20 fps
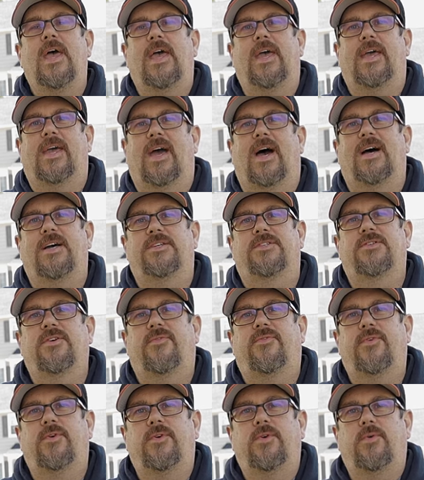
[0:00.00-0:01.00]
Hey guys, so
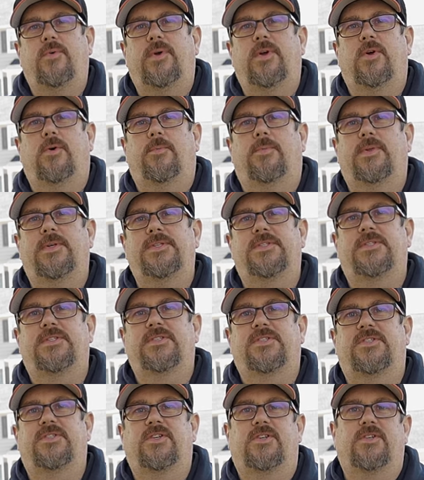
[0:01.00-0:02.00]
if you're new here, please
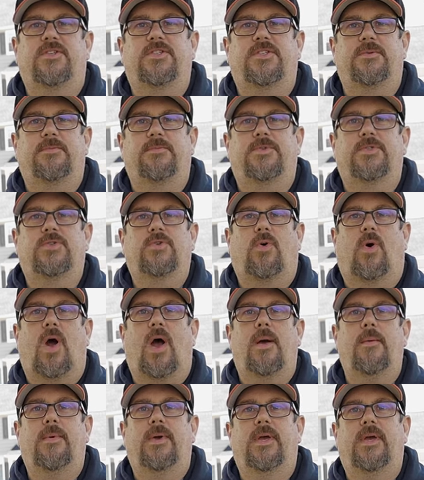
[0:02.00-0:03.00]
consider
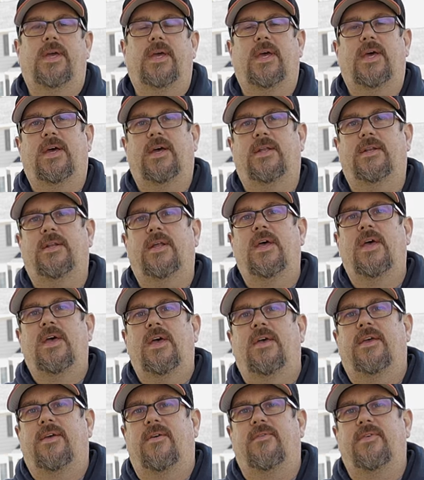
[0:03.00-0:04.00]
subscribing and
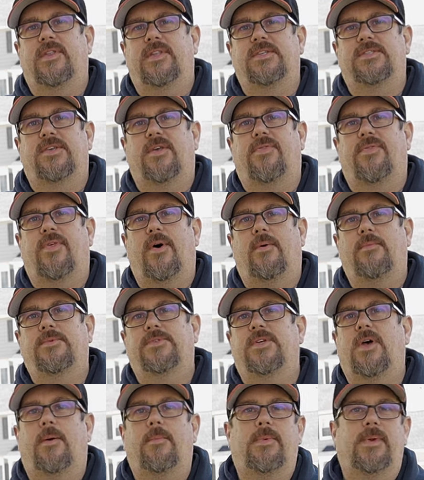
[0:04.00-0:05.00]
giving this a
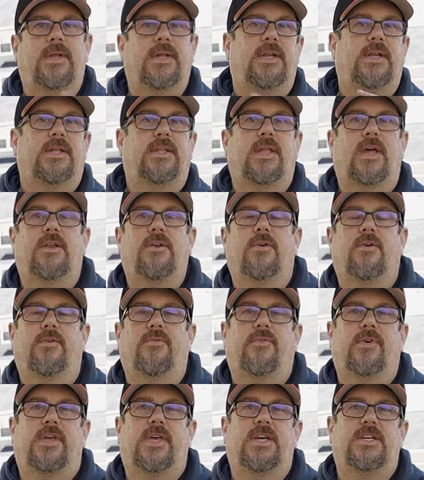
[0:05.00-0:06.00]
thumbs up and hitting that
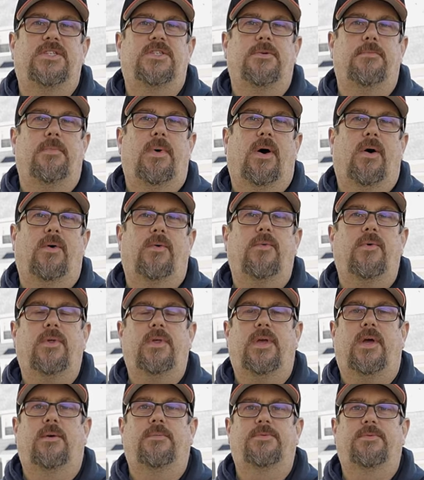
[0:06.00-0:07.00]
notification bell. It
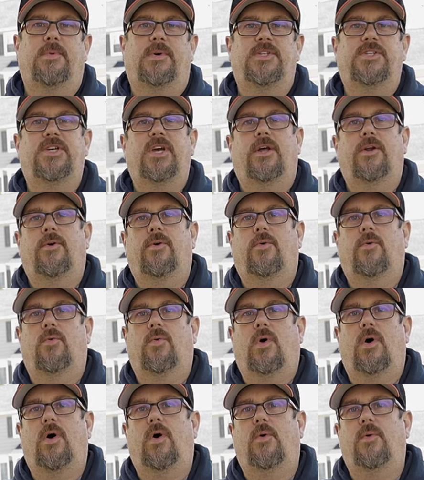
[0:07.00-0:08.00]
really helps my channel
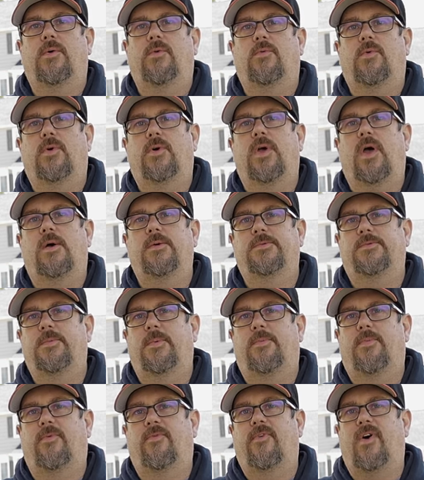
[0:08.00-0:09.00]
grow and really helps
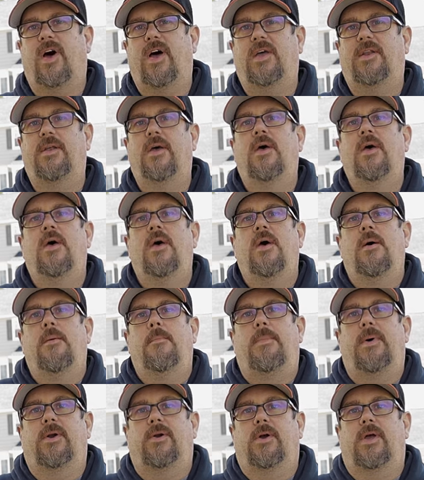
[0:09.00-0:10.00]
me provide
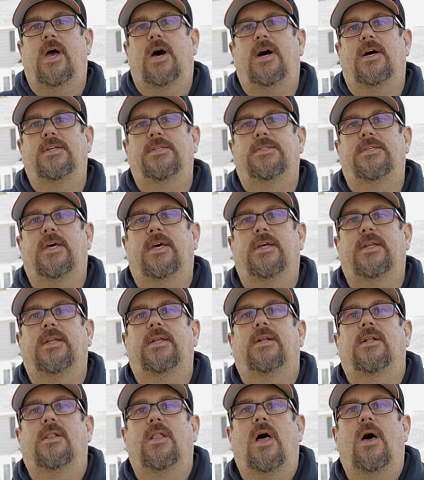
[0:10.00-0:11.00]
better content
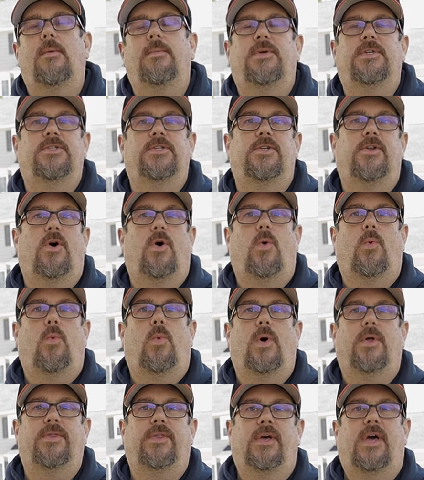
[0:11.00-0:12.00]
and allow me to know
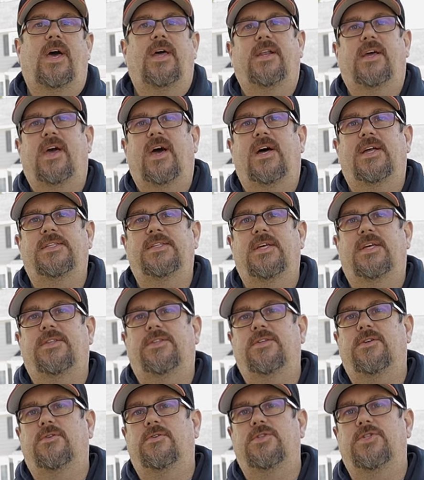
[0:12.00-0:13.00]
what the kind of
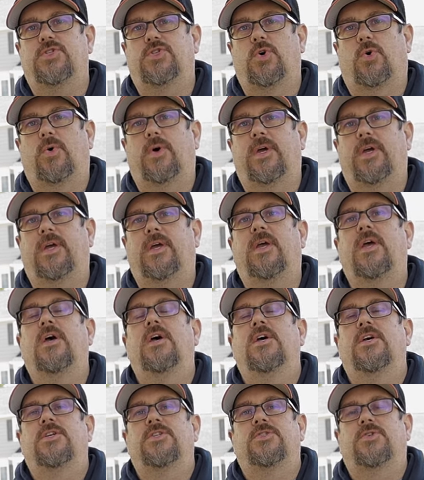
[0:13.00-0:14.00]
content that you're enjoying
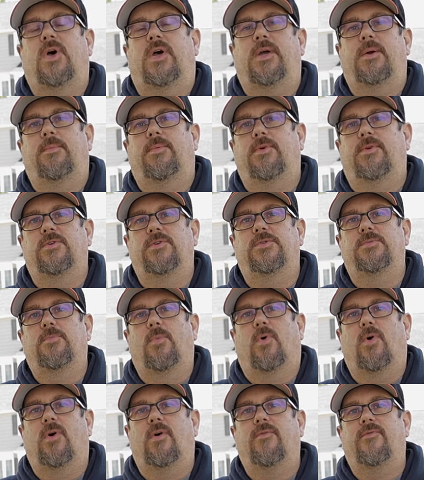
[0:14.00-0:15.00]
so I can produce
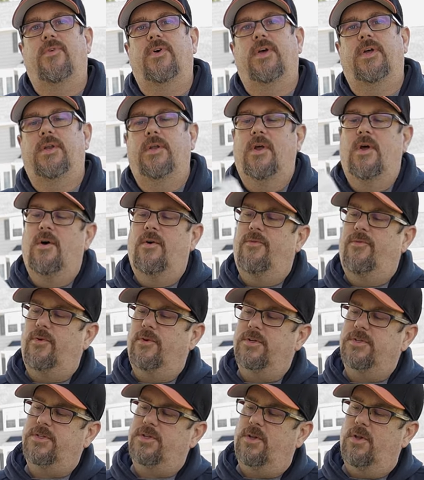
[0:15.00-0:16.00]
more of it.
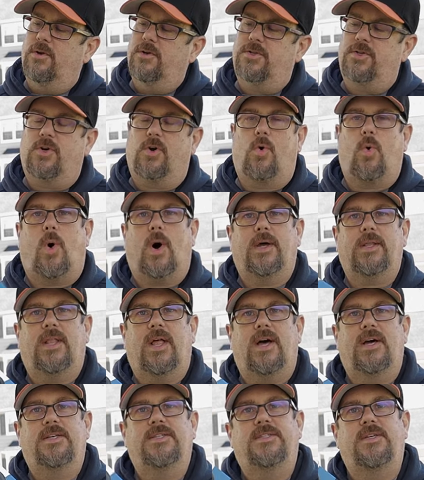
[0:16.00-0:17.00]
Full disclosure,
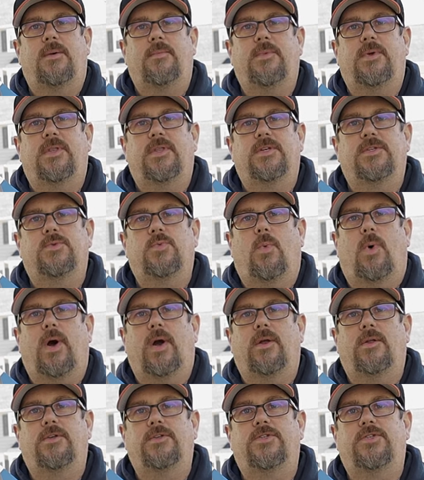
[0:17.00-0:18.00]
Quadlock sent me this
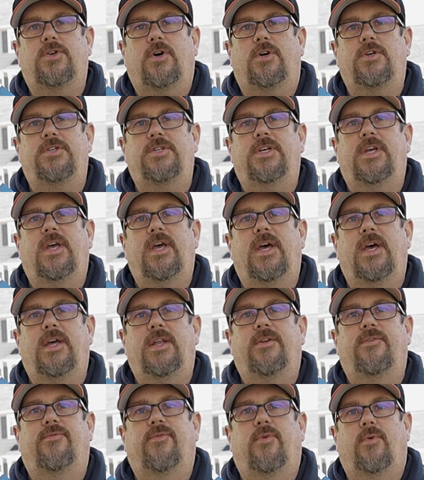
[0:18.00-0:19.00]
wireless charging
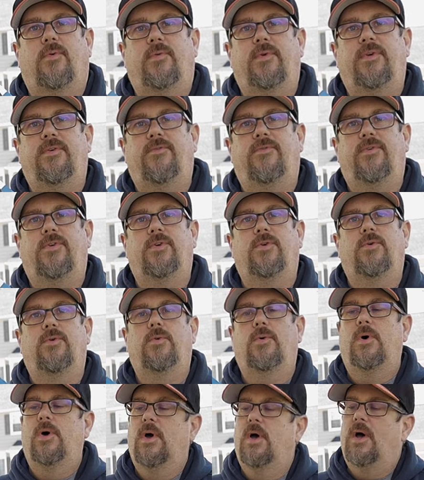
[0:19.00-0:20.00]
head for
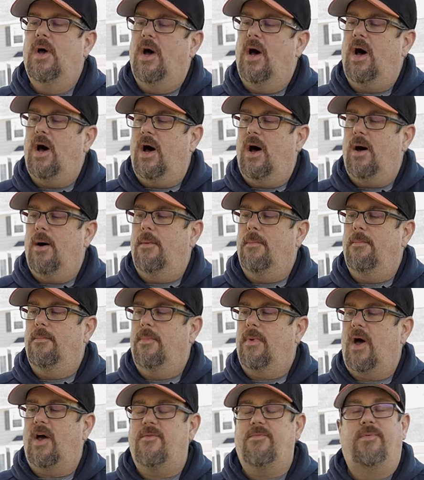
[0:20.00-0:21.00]
review.
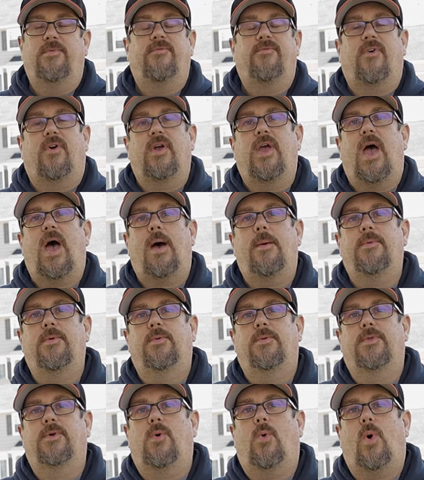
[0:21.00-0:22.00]
I've been very happy
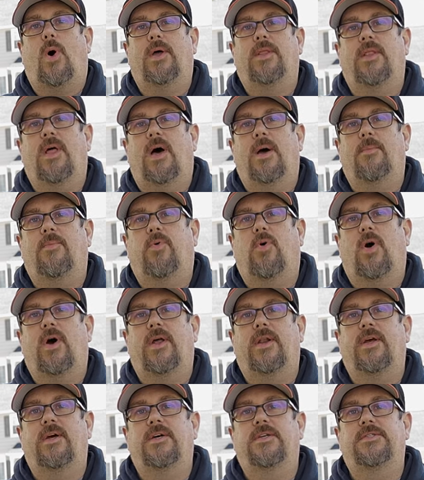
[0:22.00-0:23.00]
with Quadlock
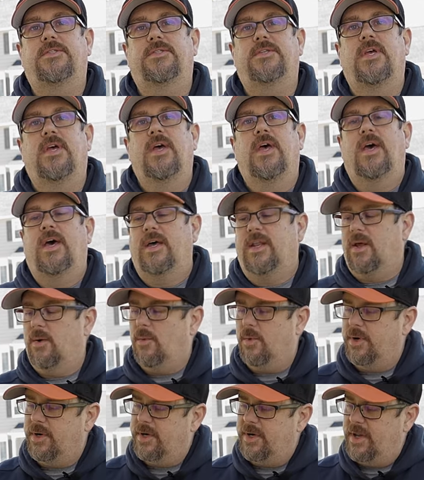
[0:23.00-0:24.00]
products and I
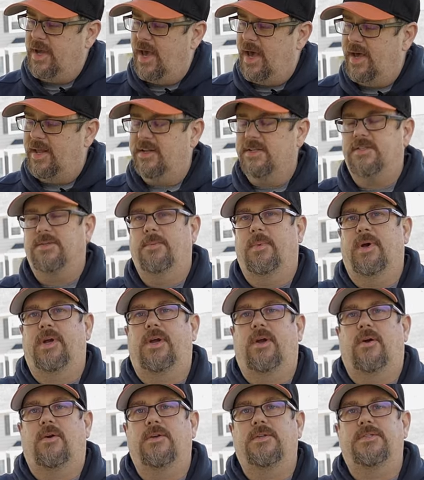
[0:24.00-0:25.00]
wanted to add it to my
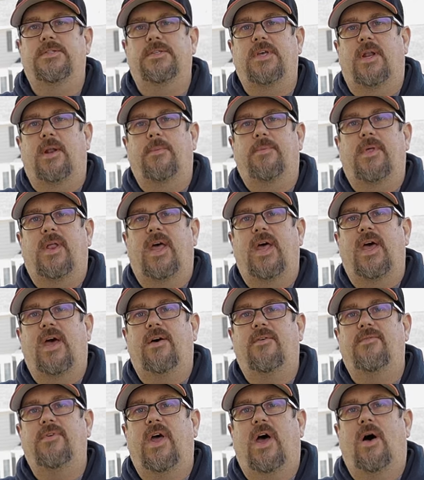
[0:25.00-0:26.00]
current setup that I
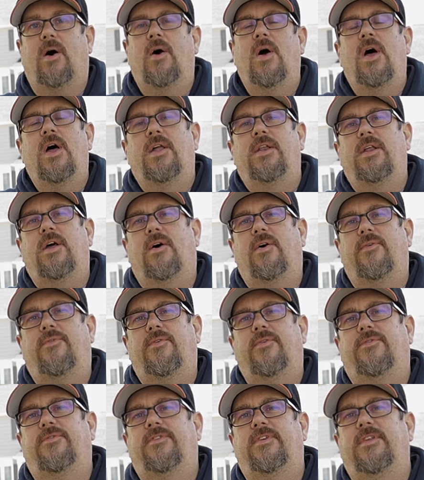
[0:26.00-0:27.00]
have now. Now,
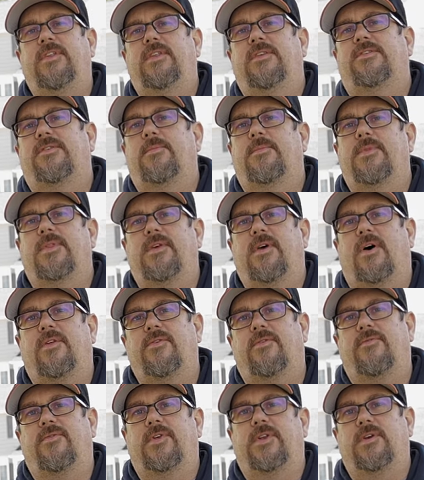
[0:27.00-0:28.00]
if you've seen some of the
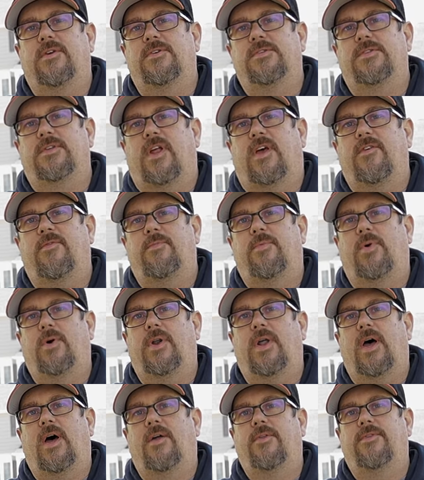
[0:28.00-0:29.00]
other videos that I've
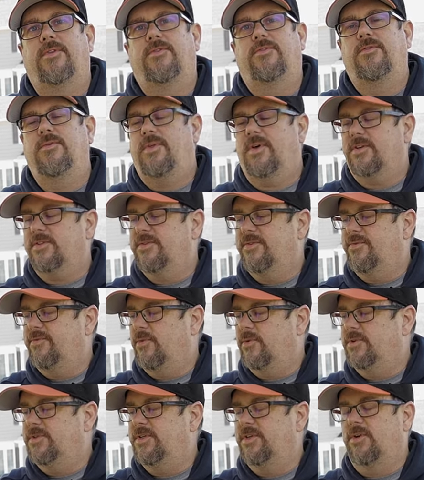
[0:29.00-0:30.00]
put out, the
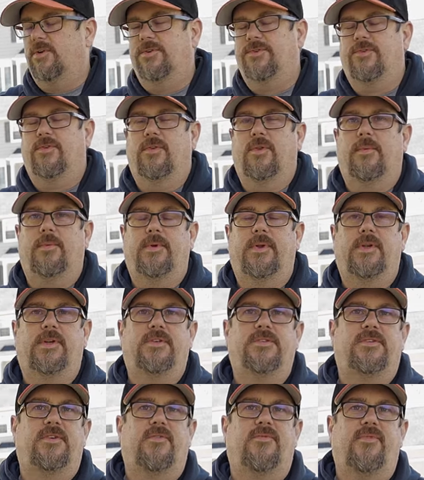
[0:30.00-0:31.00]
2014 Ultra Limited
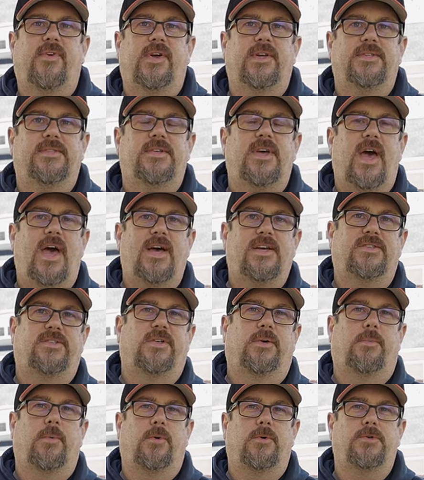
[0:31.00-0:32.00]
is a
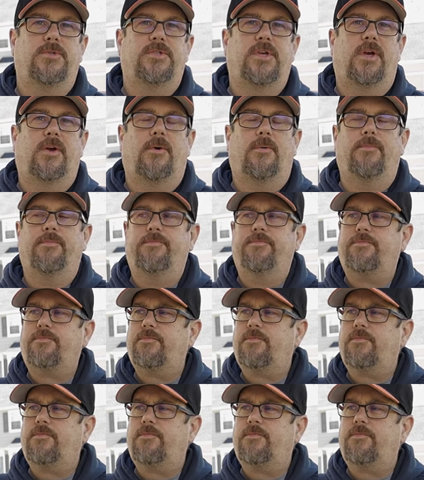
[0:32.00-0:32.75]
fantastic motorcycle.